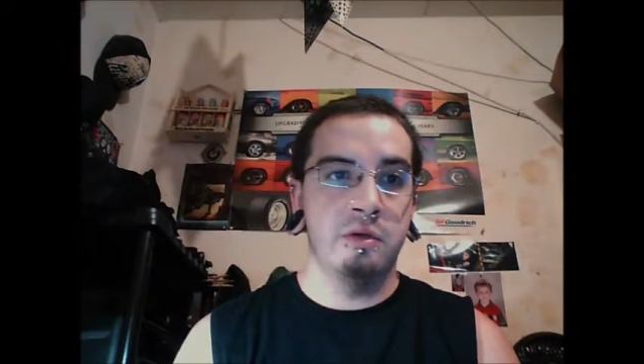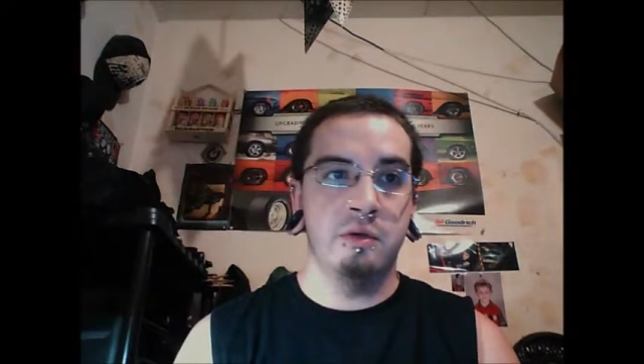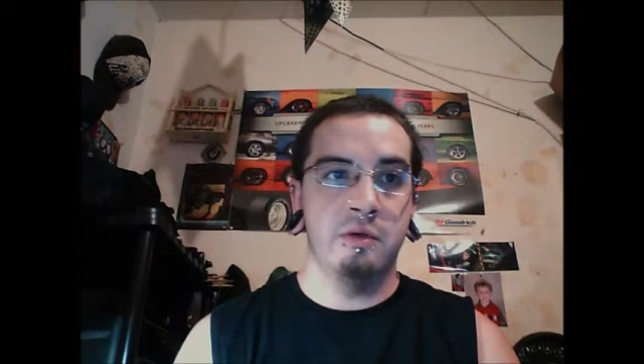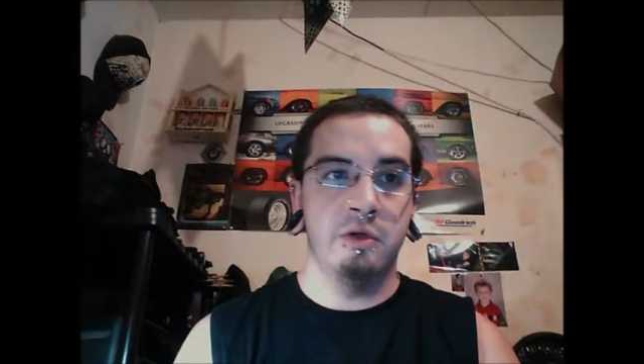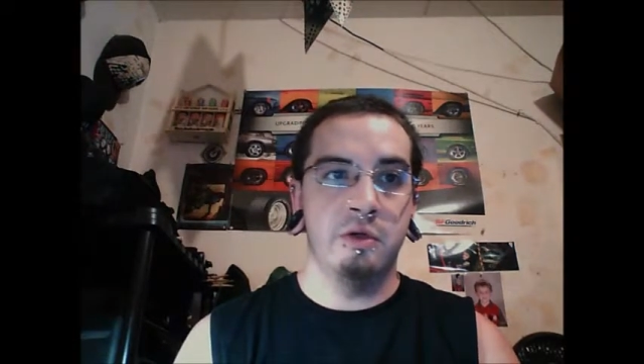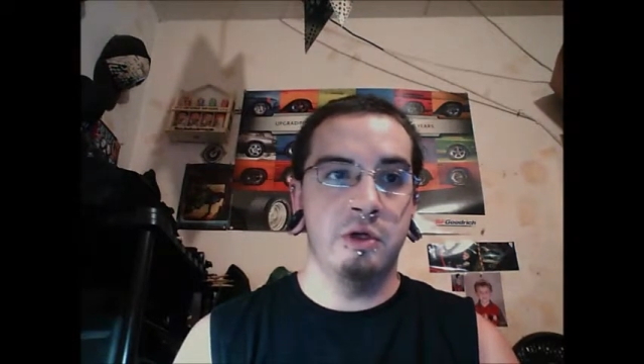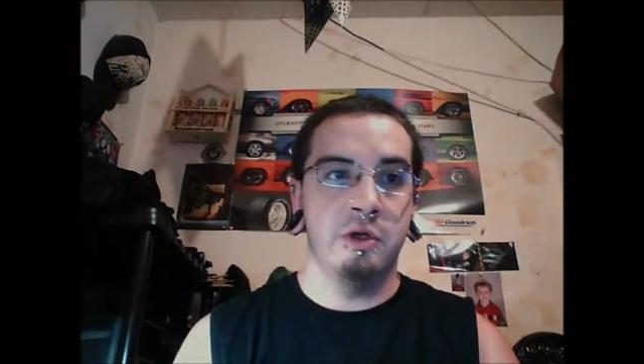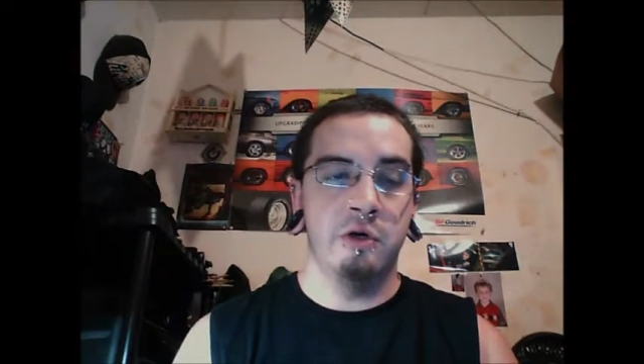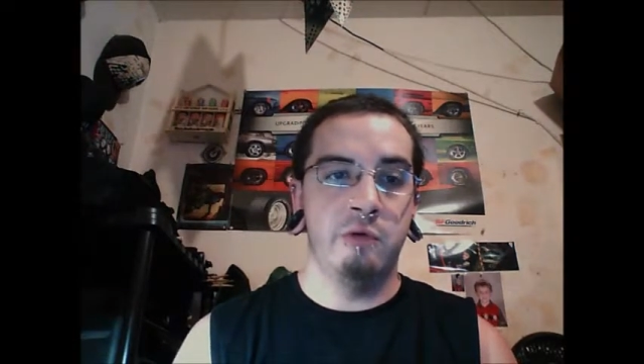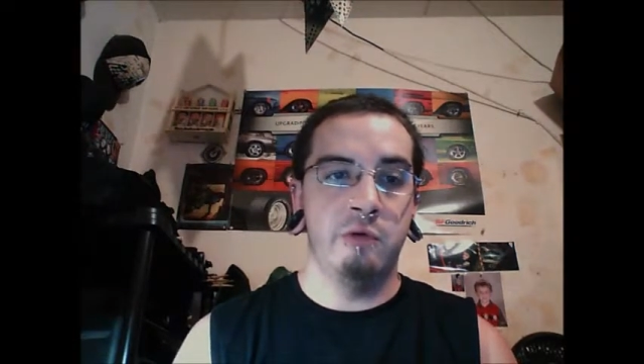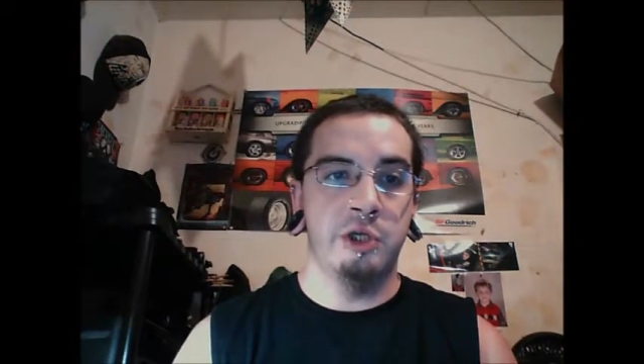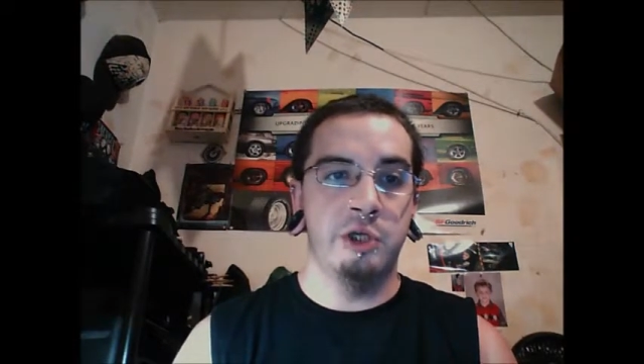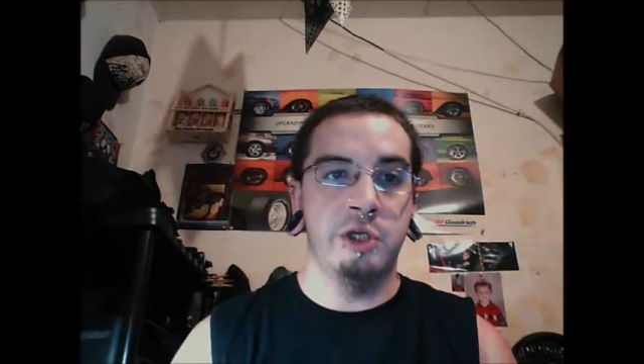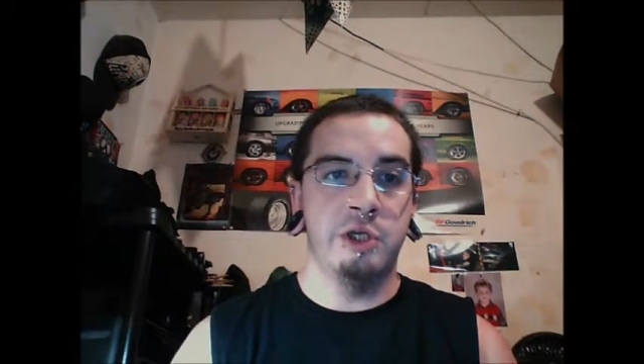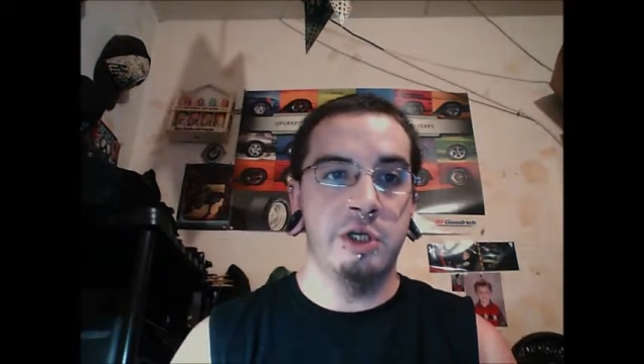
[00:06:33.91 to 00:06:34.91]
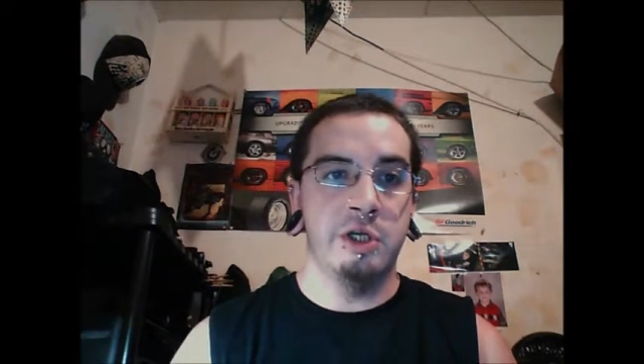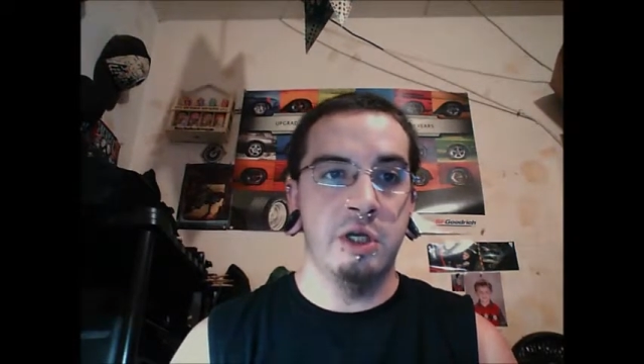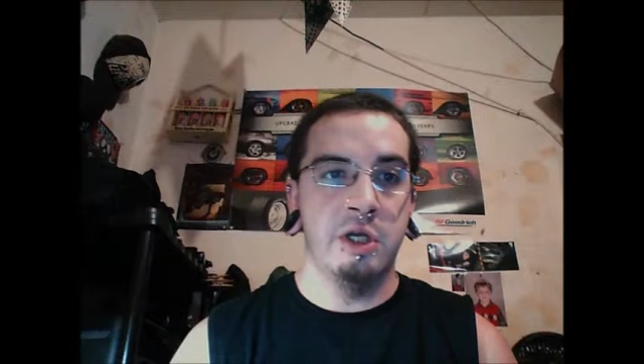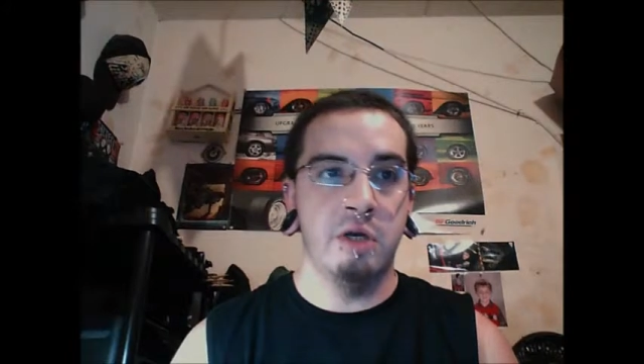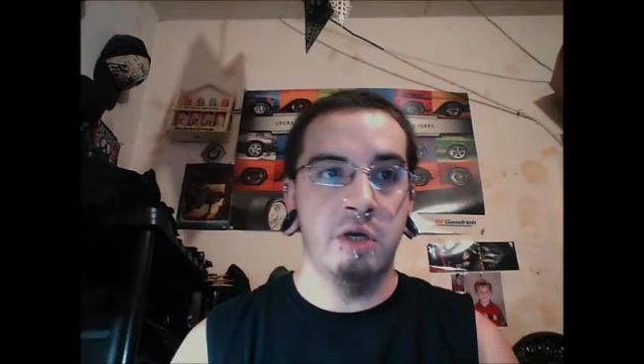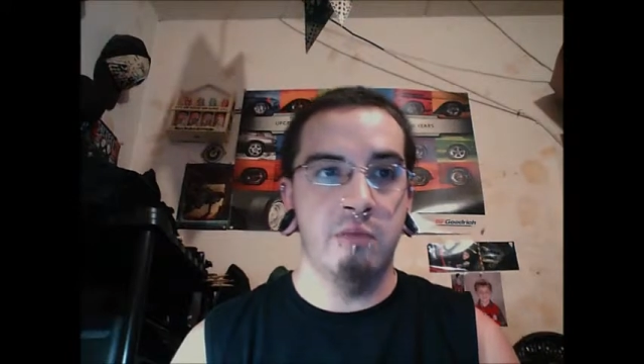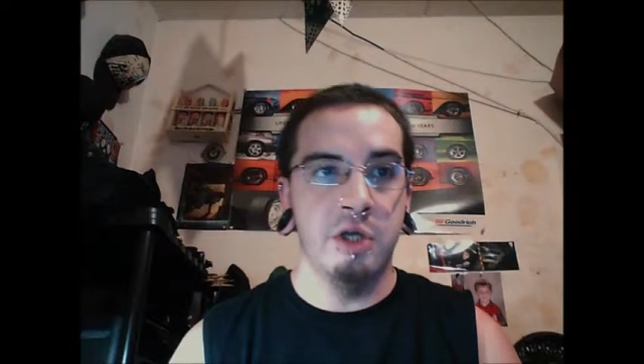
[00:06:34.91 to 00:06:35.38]
you're gonna want to check
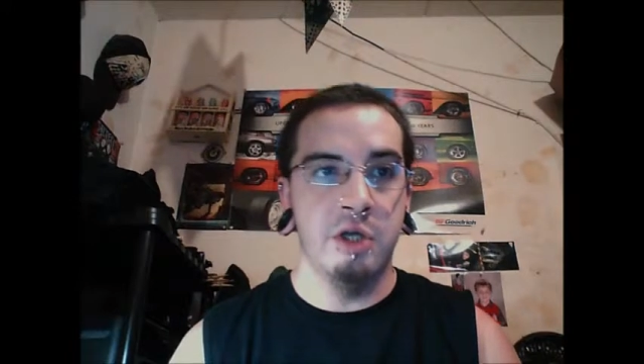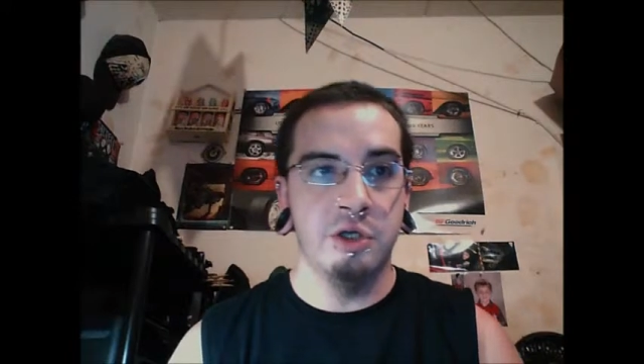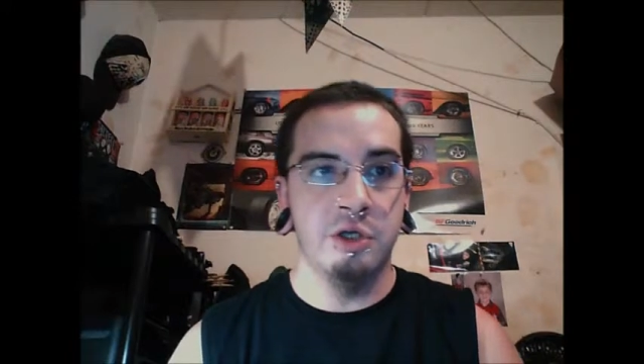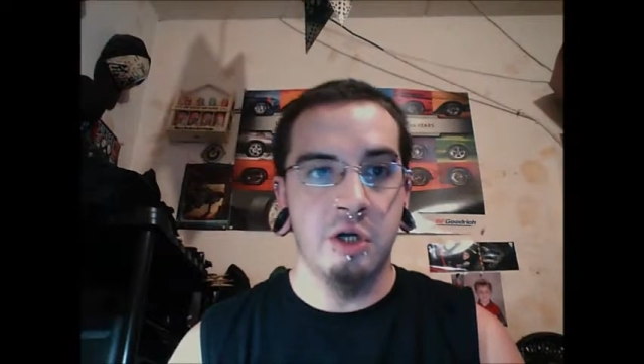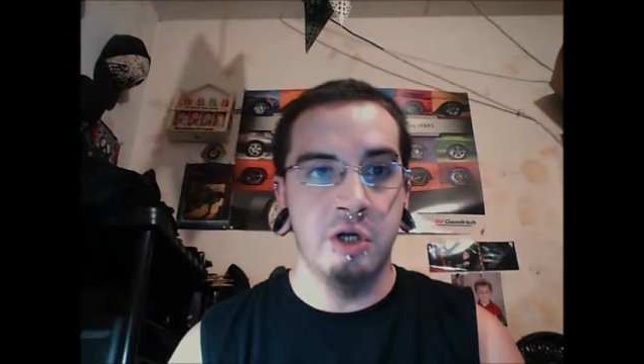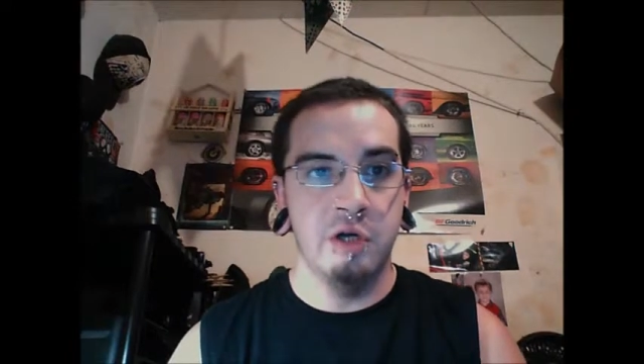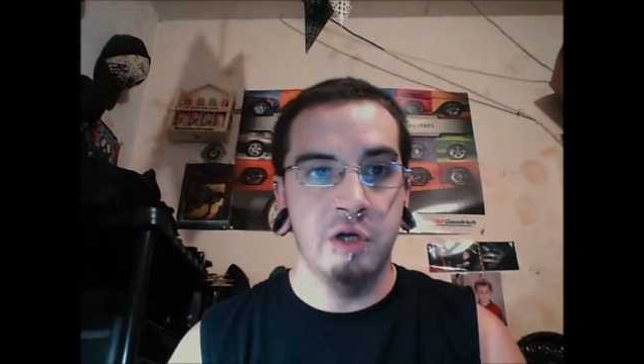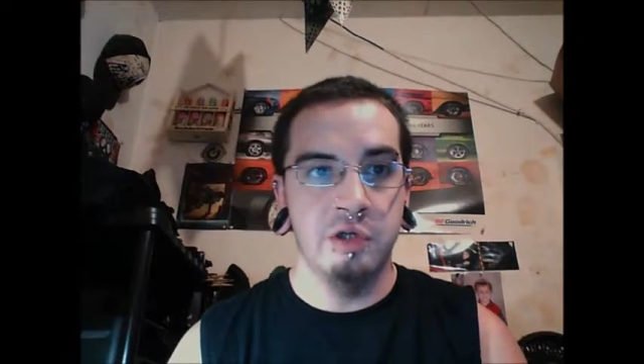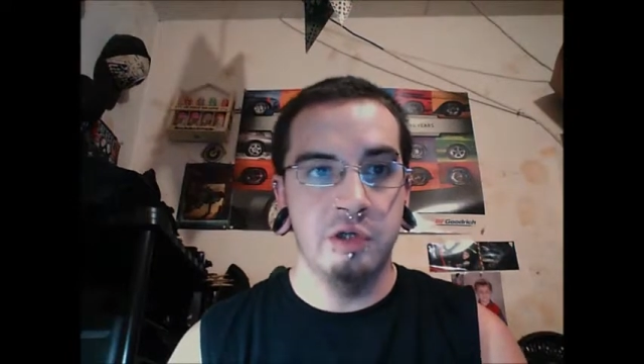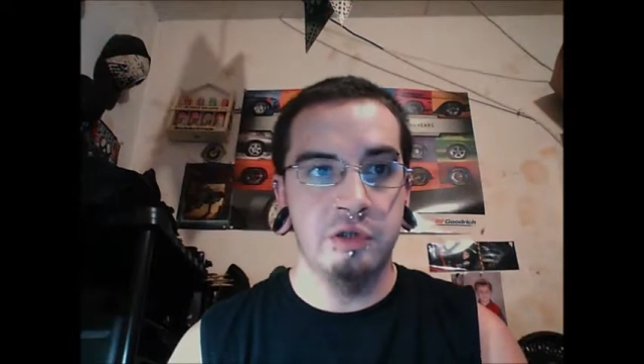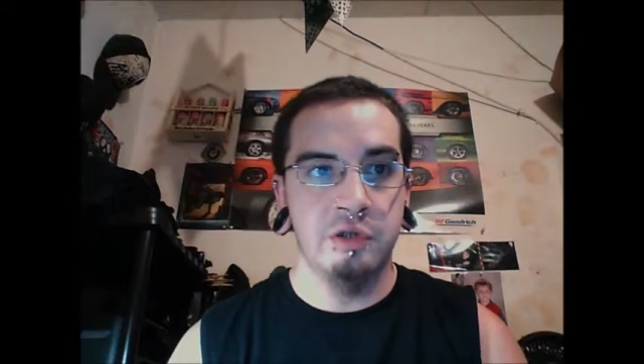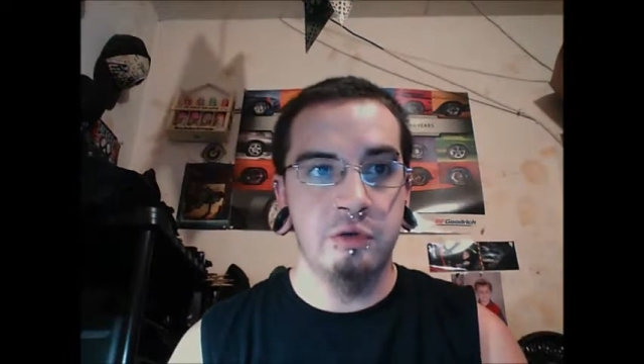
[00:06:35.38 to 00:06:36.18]
that and make sure everything's